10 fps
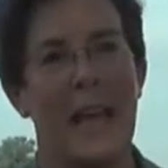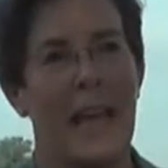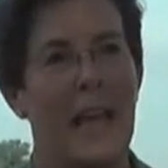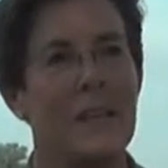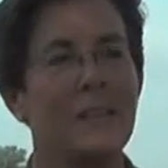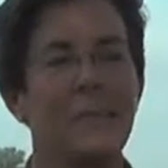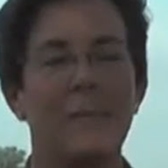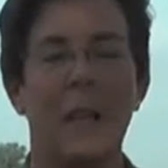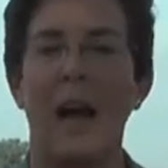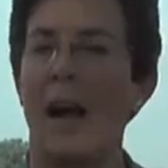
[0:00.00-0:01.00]
day,
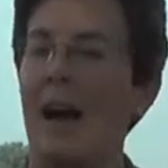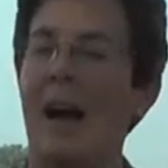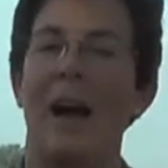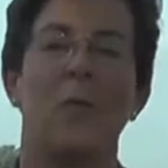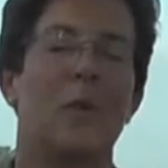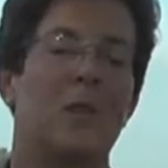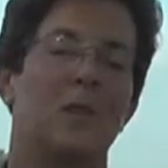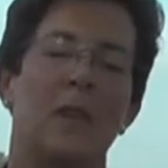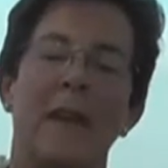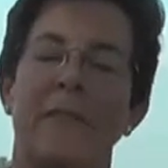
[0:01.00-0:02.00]

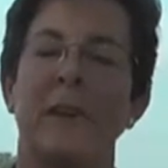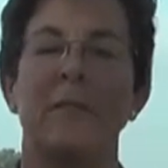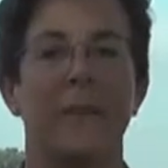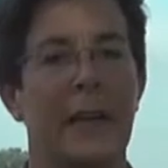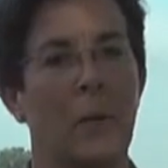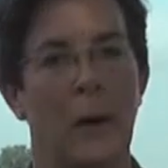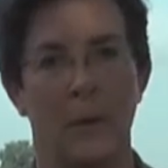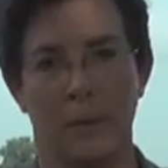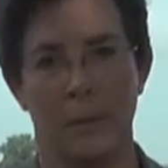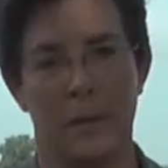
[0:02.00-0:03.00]
I felt very
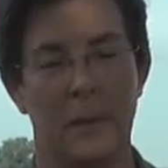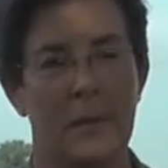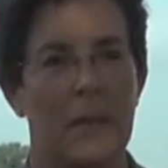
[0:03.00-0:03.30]
welcomed.